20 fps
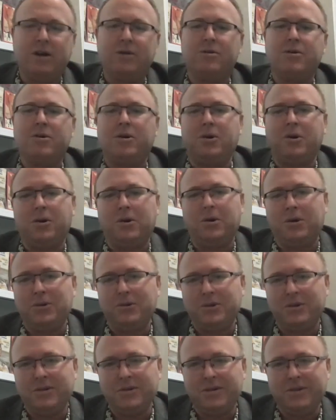
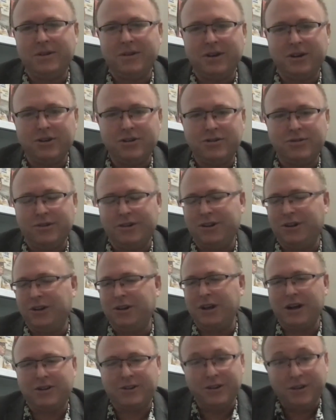called an
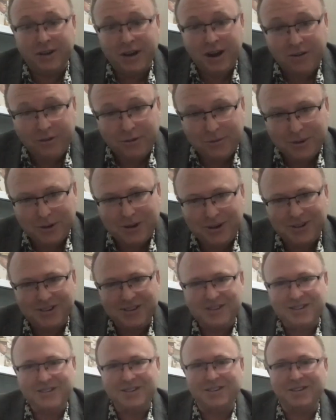elected government,
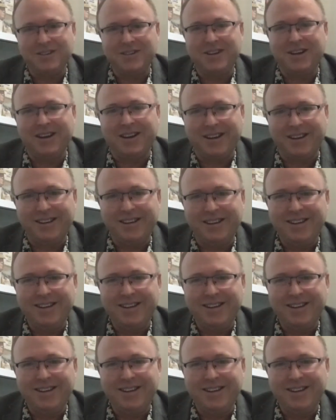okay?